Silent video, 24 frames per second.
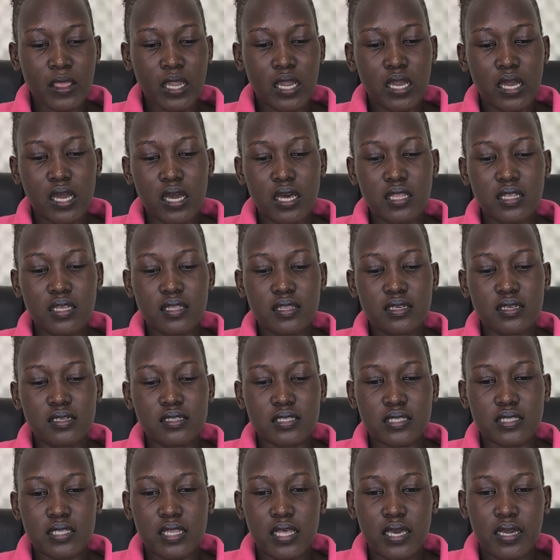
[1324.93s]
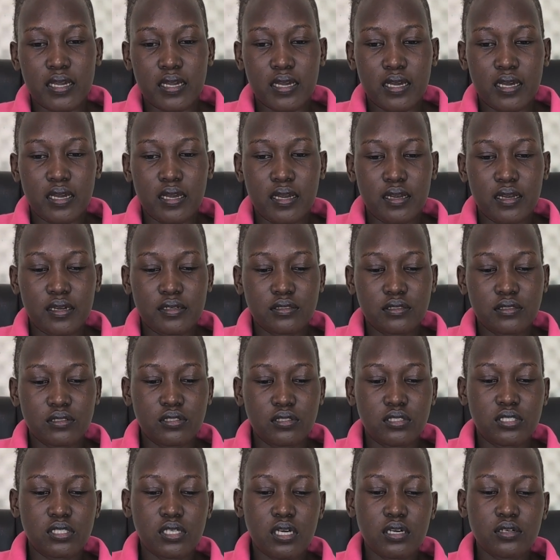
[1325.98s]
Other things like
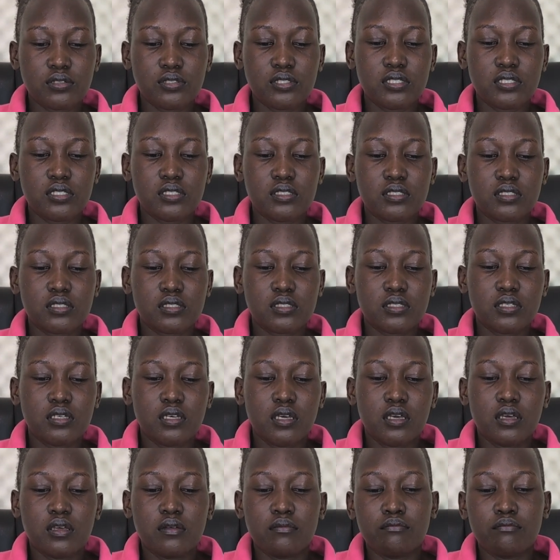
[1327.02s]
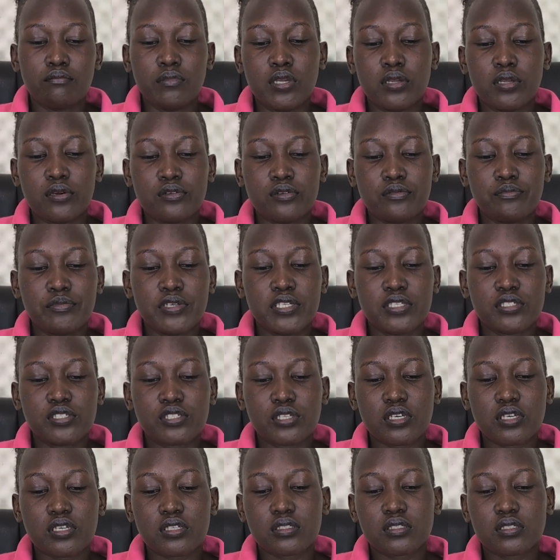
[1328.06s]
jaundice, bilirubin
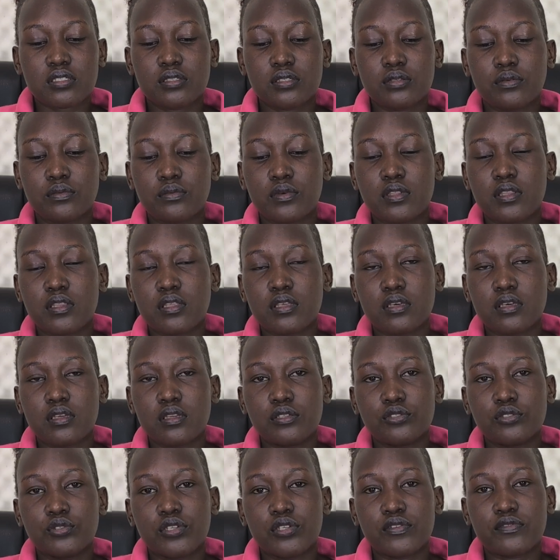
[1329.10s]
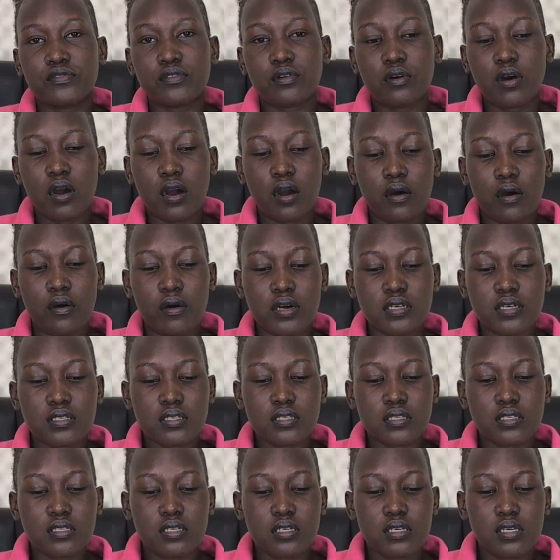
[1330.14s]
checked within 24 hours.
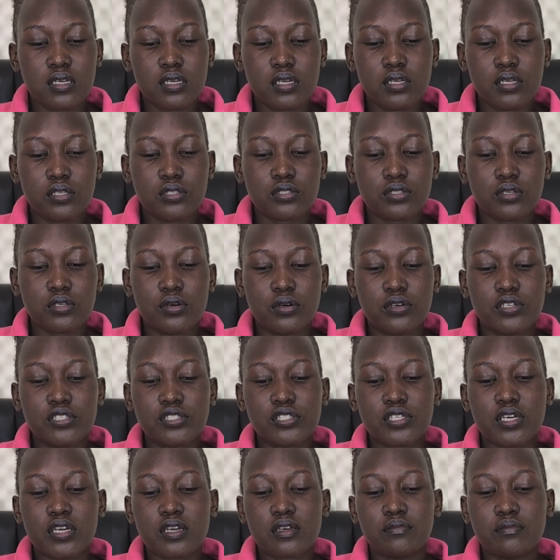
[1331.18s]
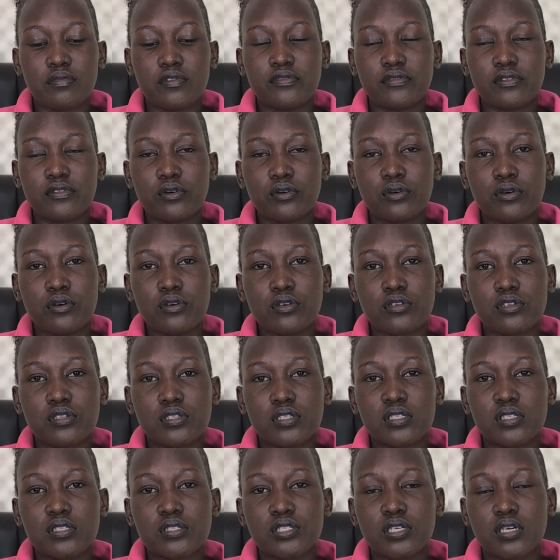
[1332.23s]
So recheck before
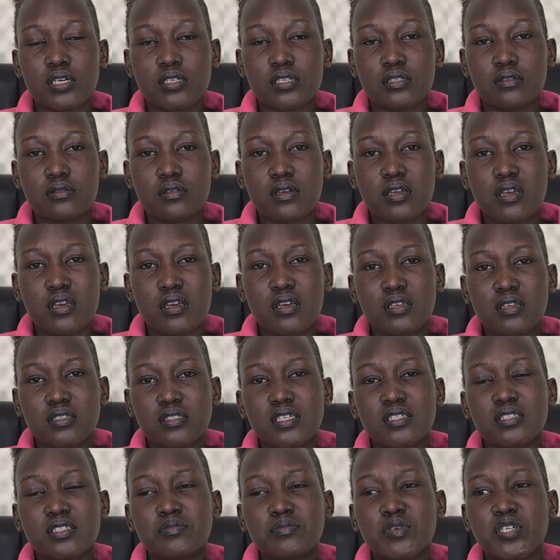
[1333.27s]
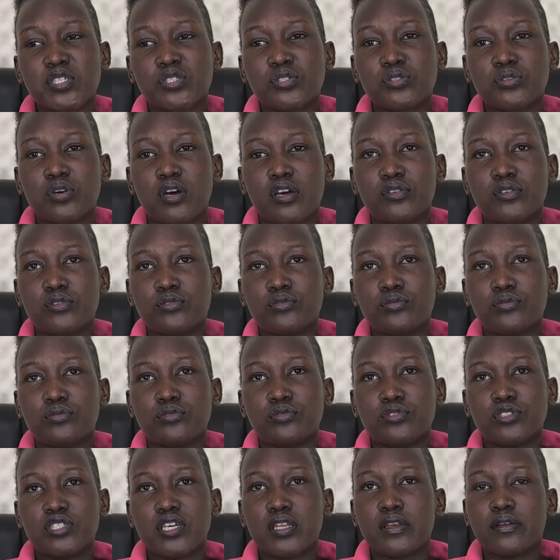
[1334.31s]
discharge. Just make sure you
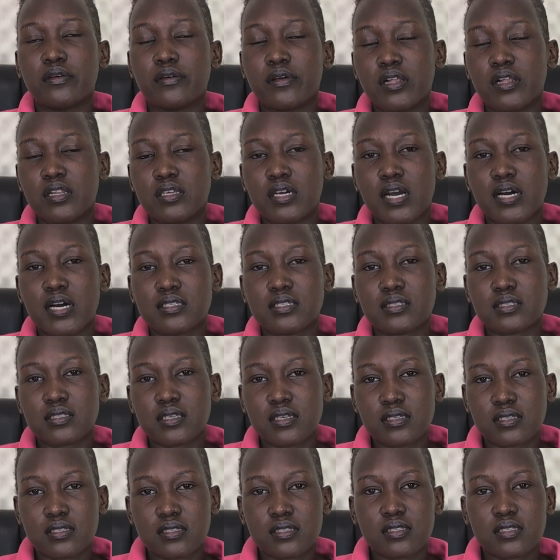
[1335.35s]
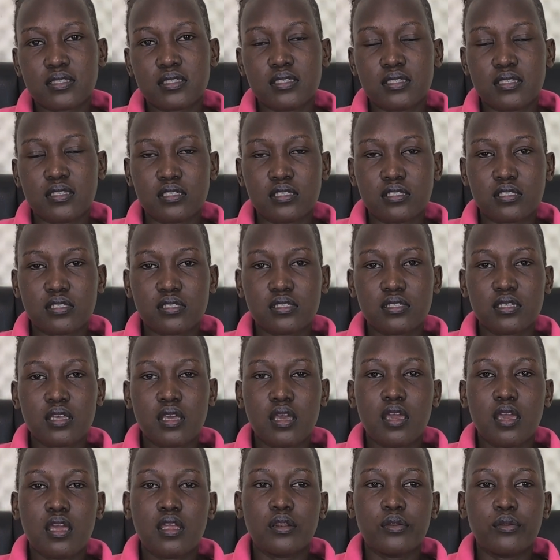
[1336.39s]
generally assess this
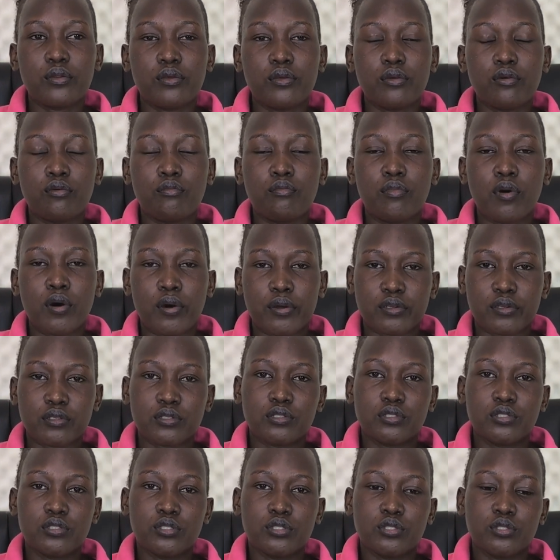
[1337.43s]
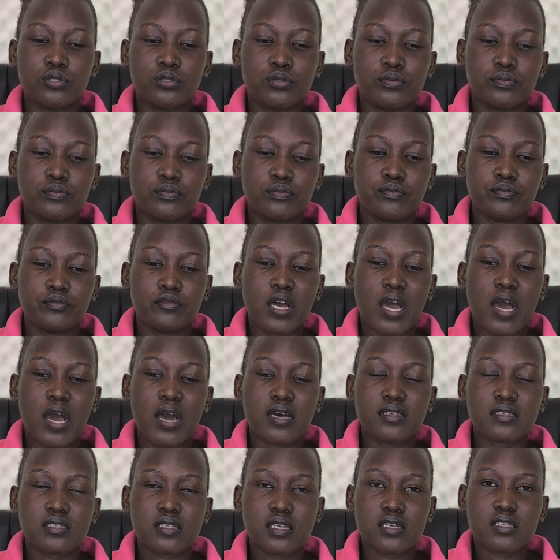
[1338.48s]
newborn.
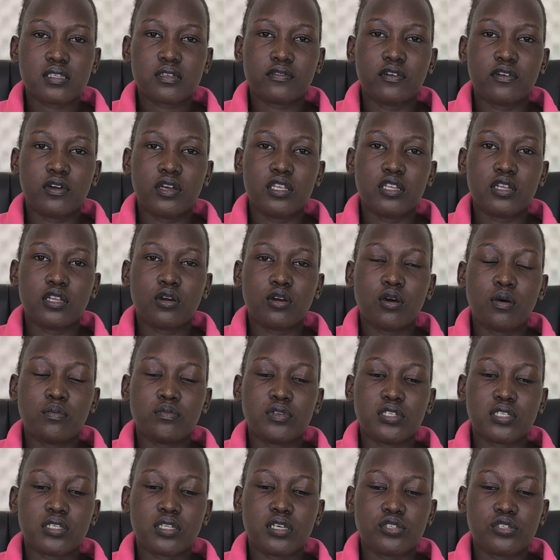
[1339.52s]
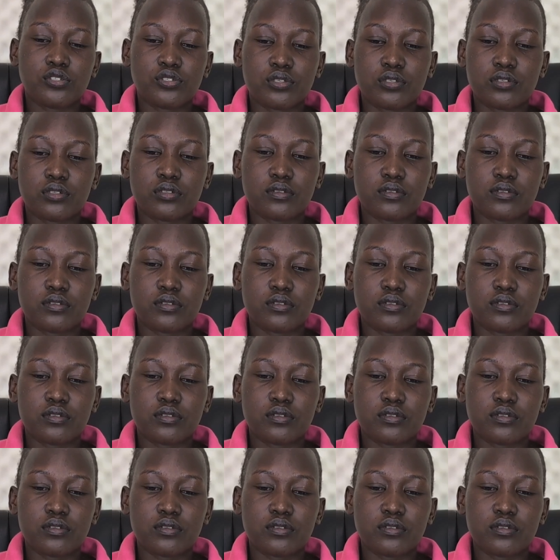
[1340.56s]
Assess for any complication.